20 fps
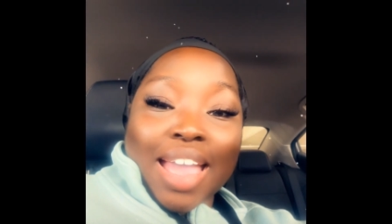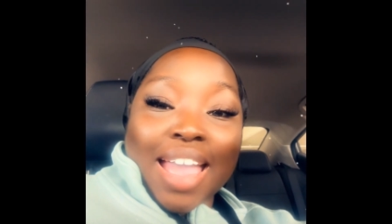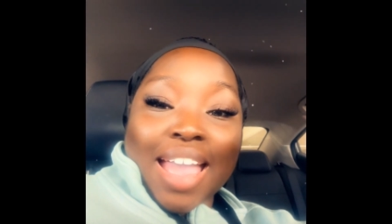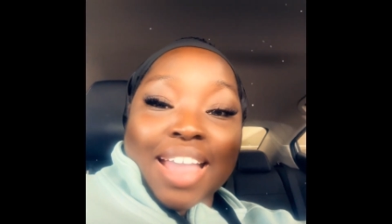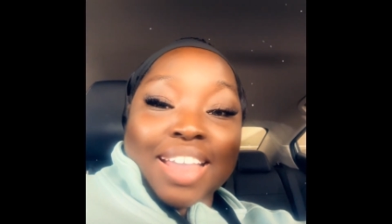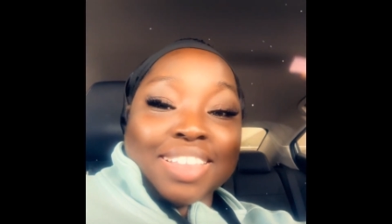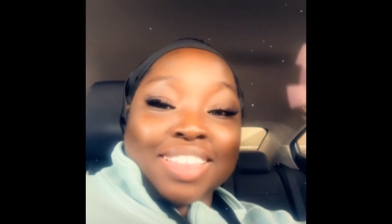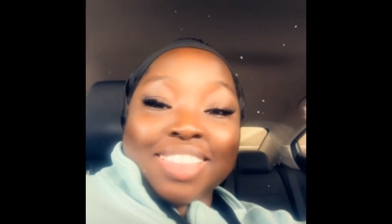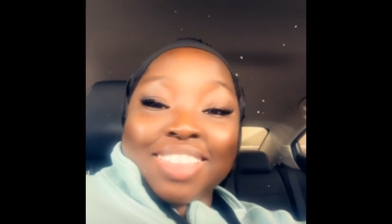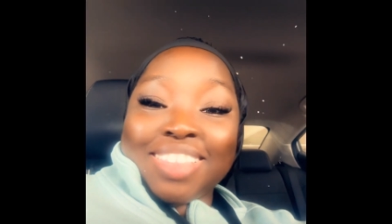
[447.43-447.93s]

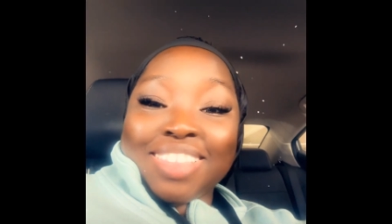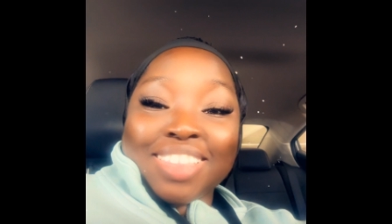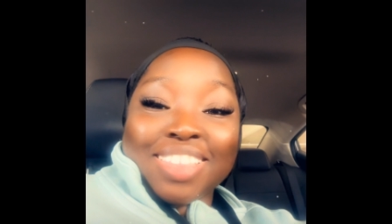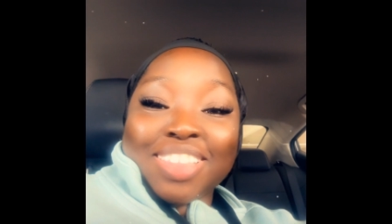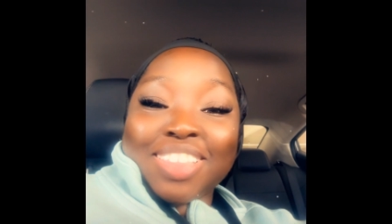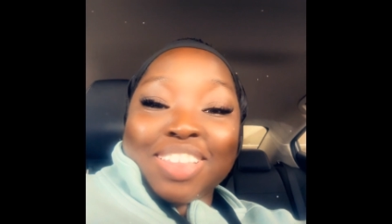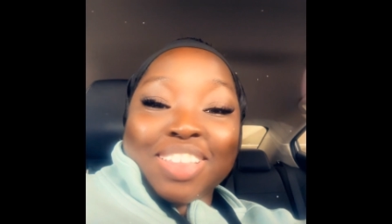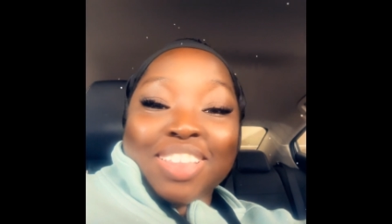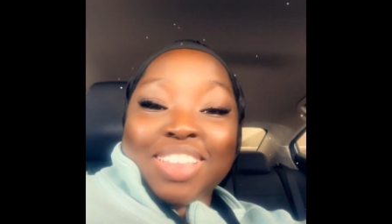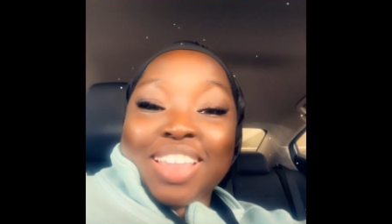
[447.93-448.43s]

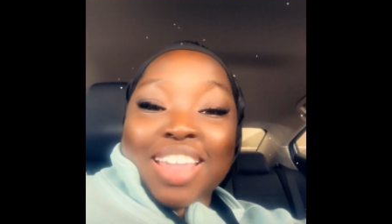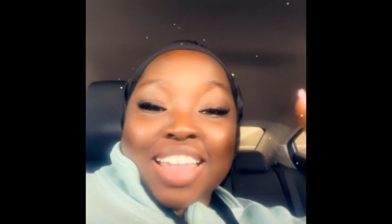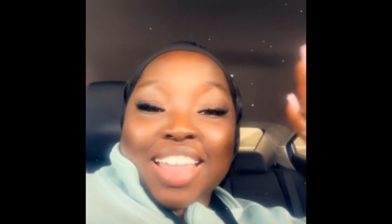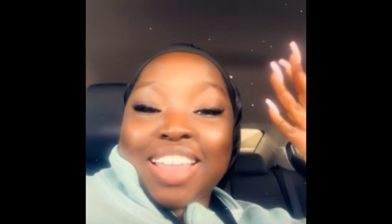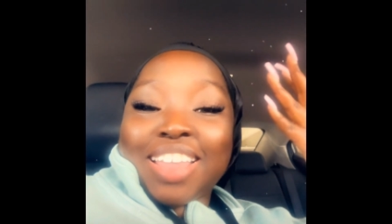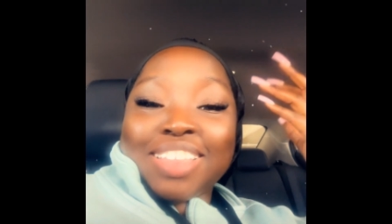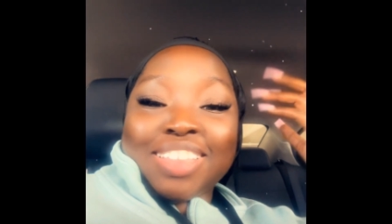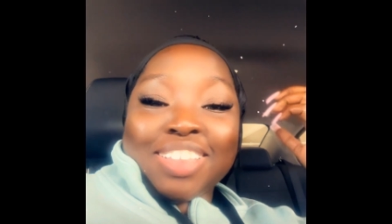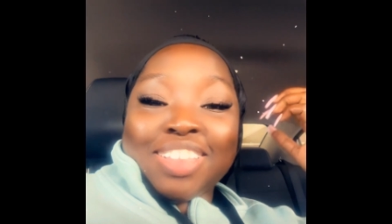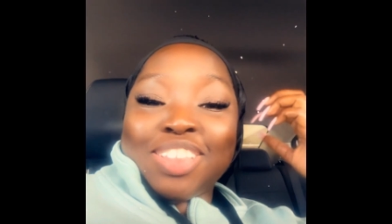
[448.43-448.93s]
as
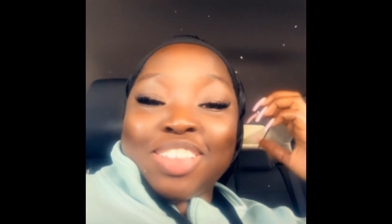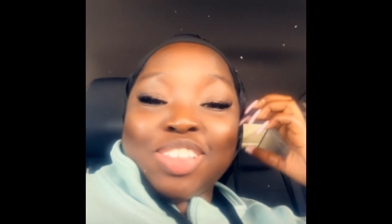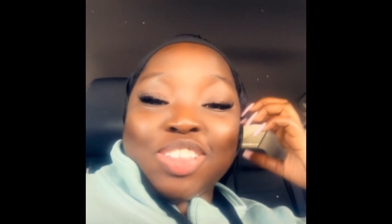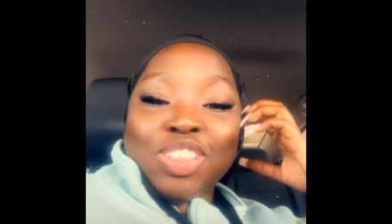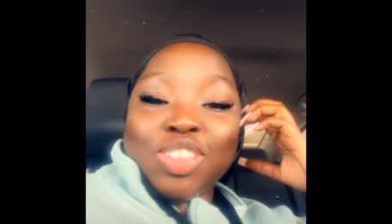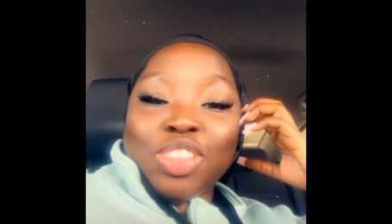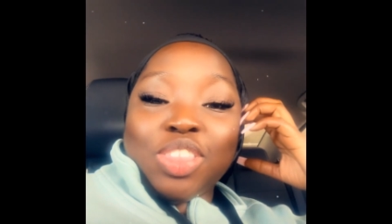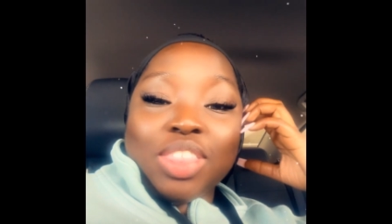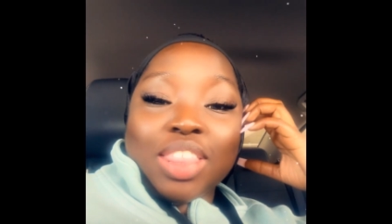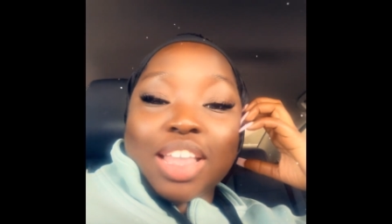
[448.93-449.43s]
yeah,
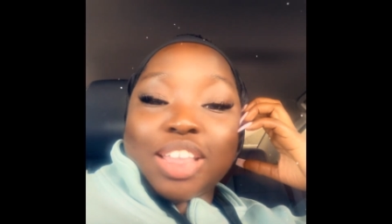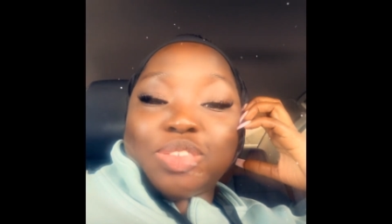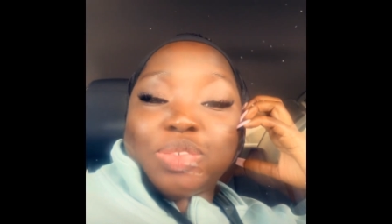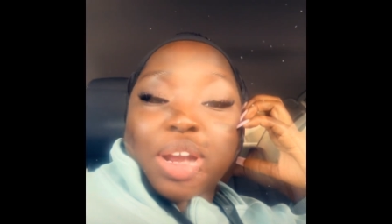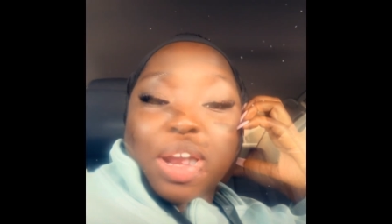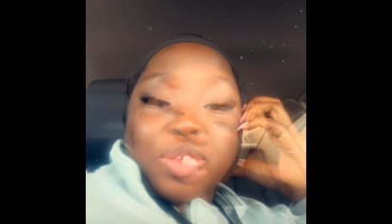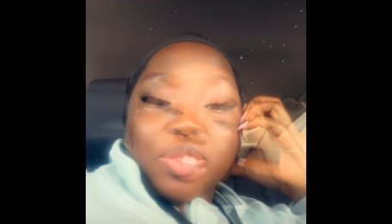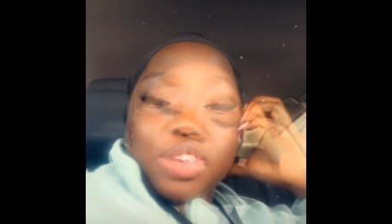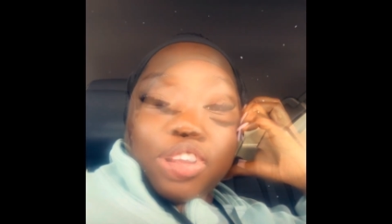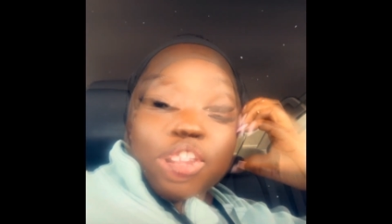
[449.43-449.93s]
just that's
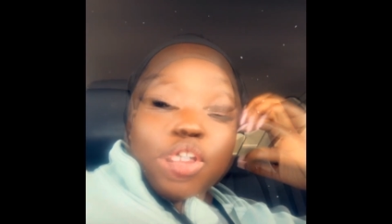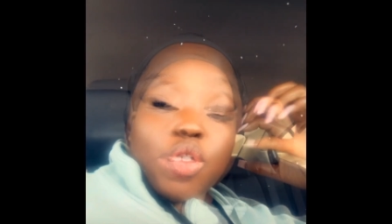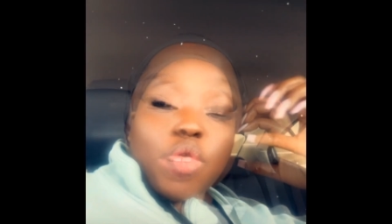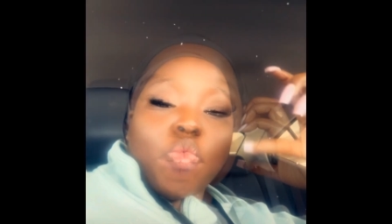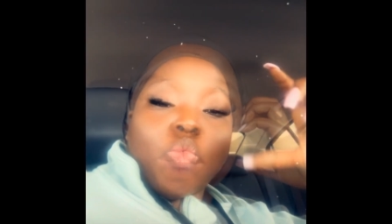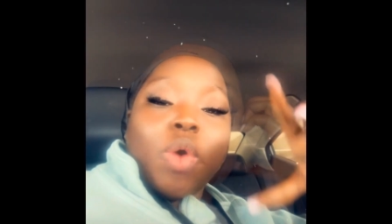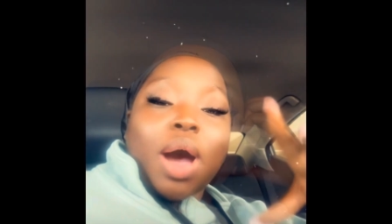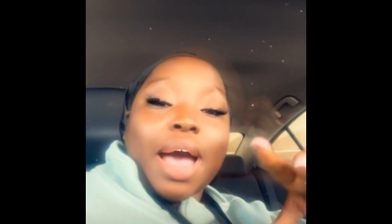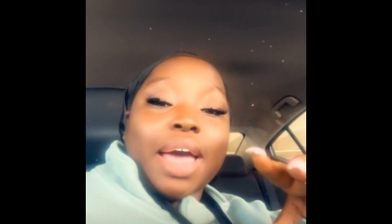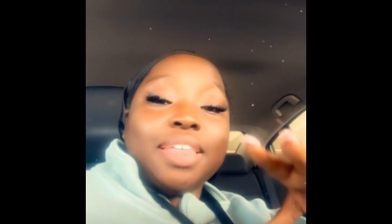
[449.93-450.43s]
what I want. So
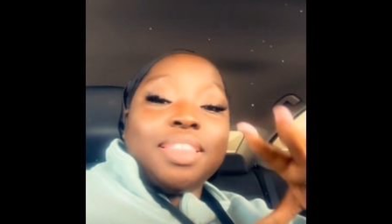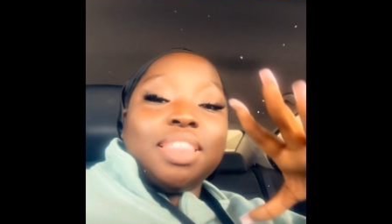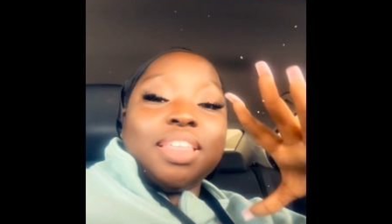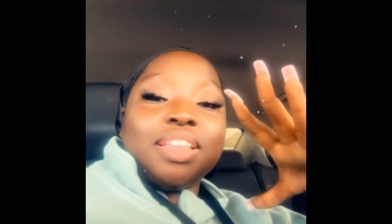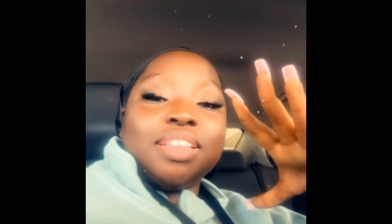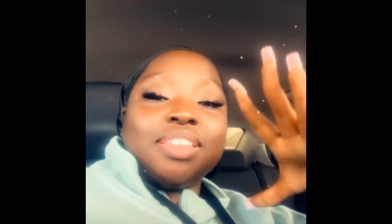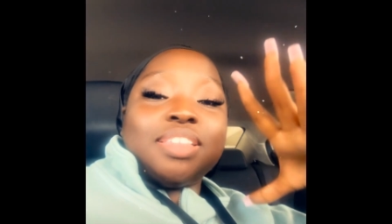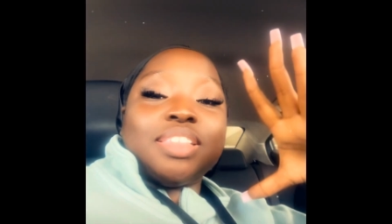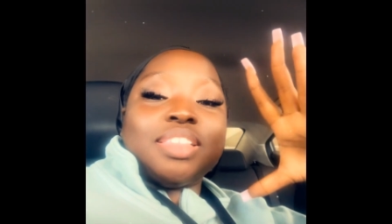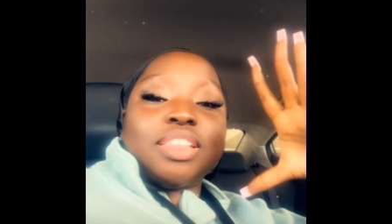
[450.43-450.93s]
why
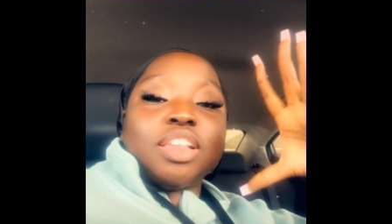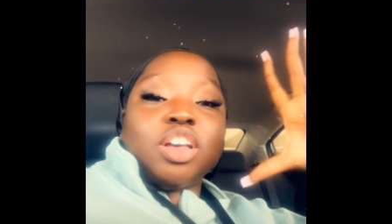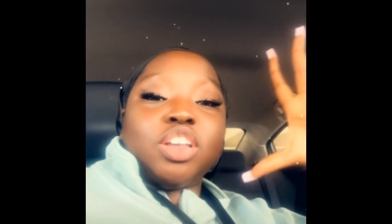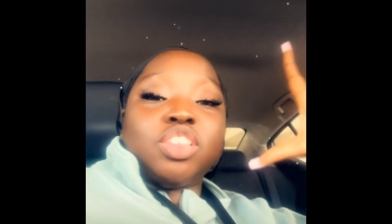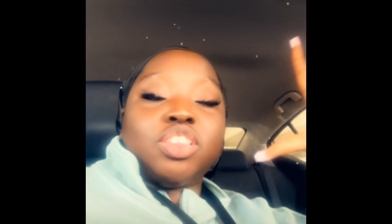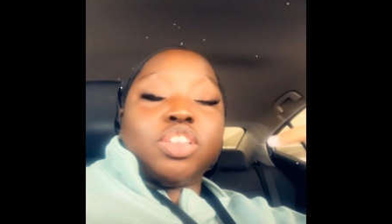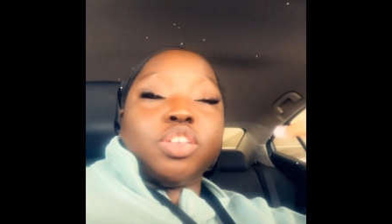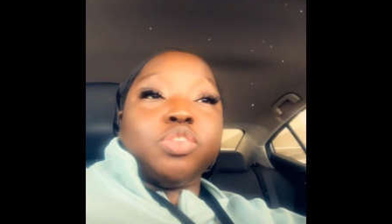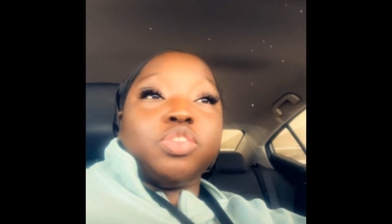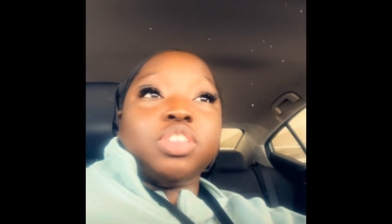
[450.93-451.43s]
this
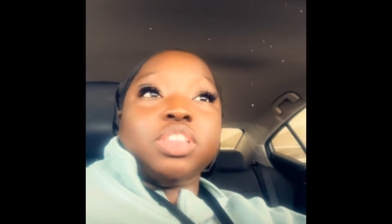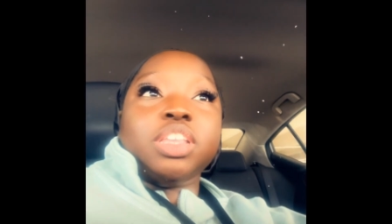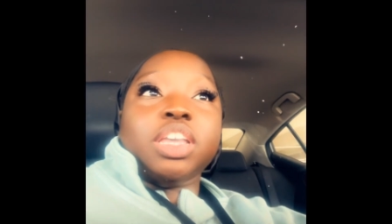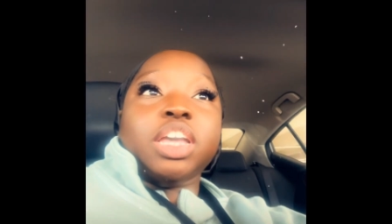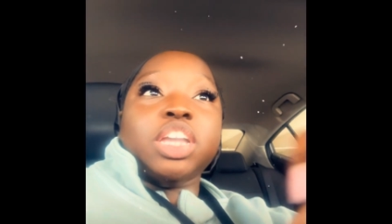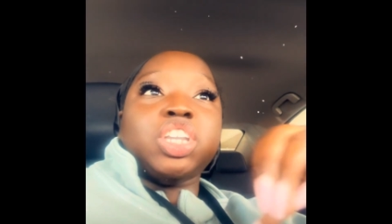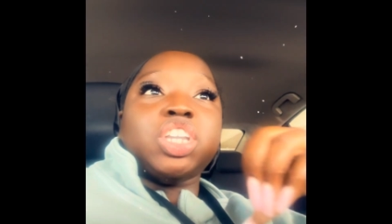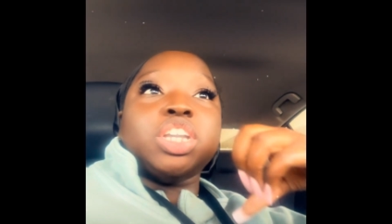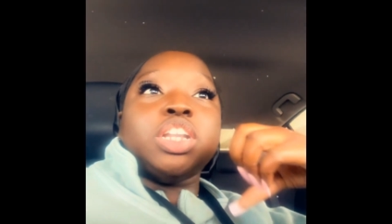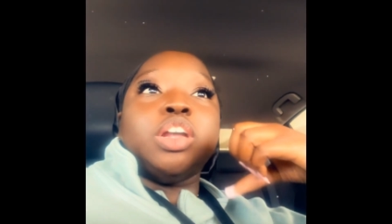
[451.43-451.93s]

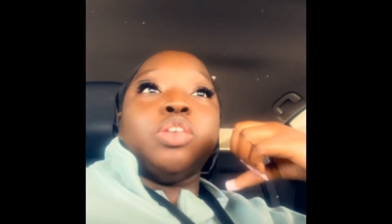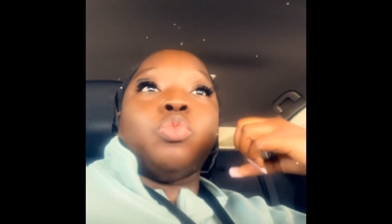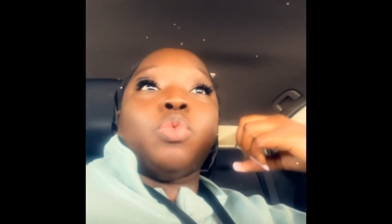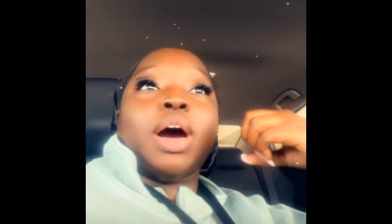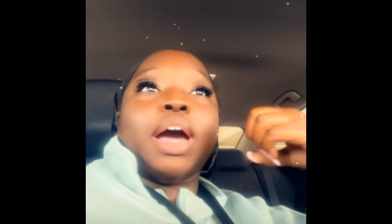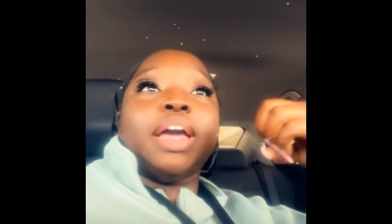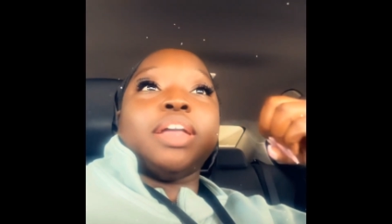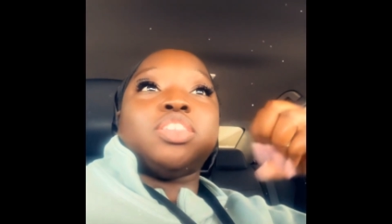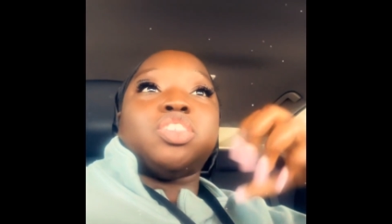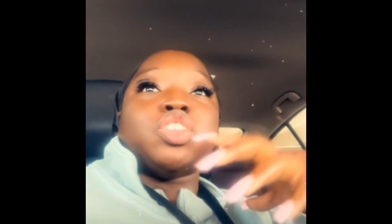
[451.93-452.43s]
association and
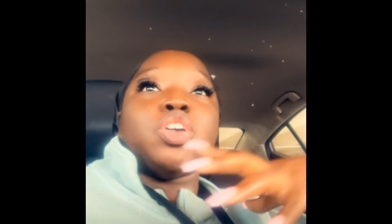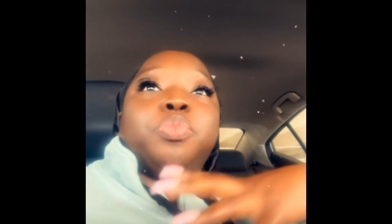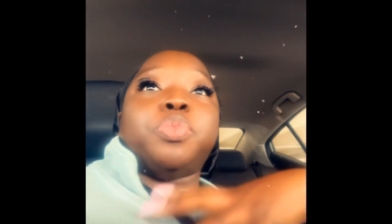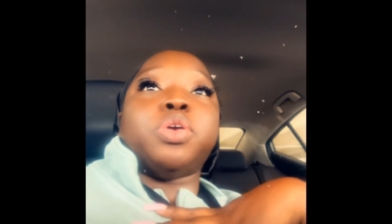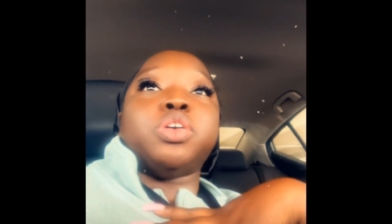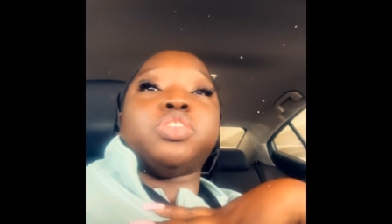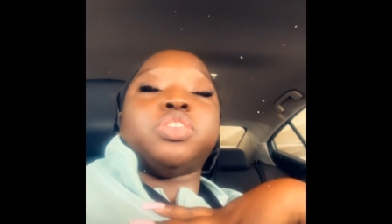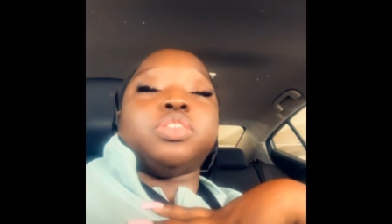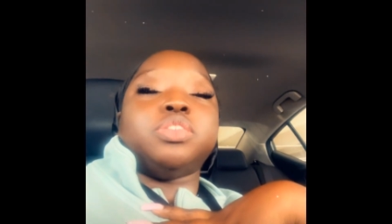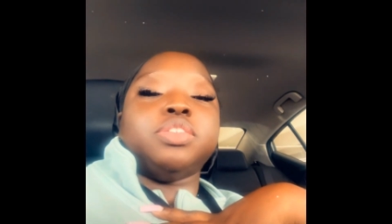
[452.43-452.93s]
why it's so
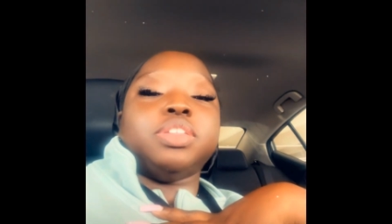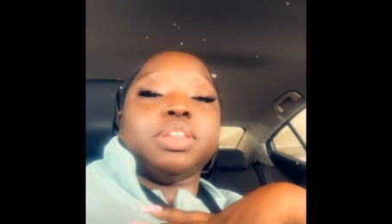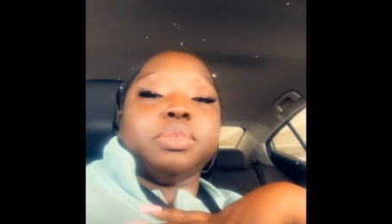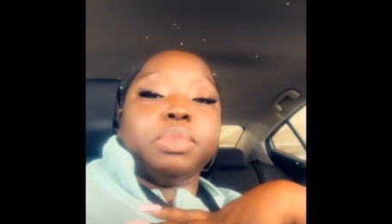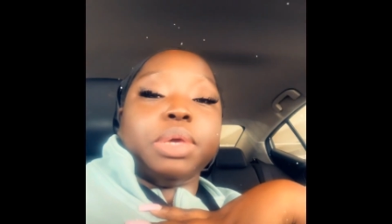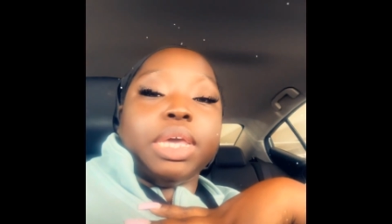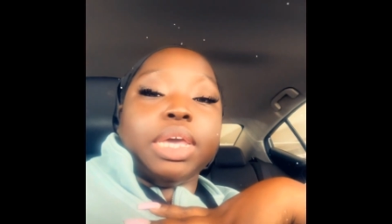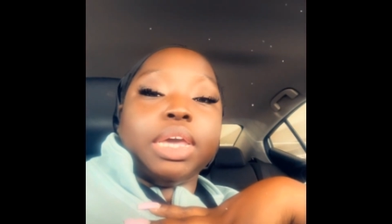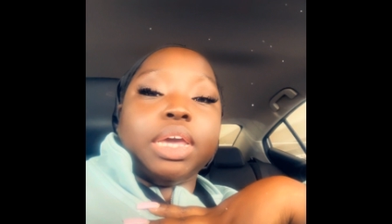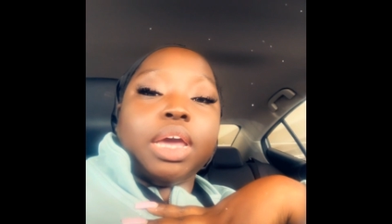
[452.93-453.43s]
personal to
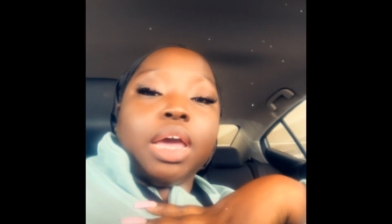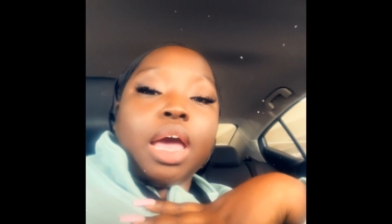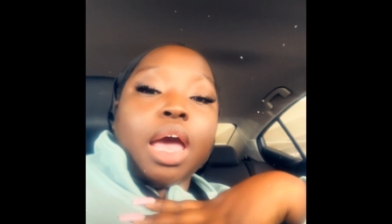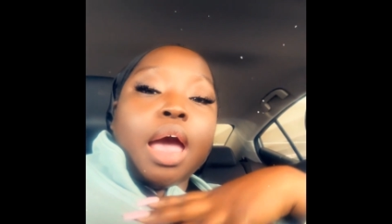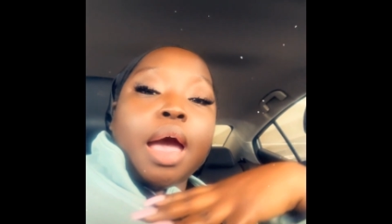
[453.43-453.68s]
me?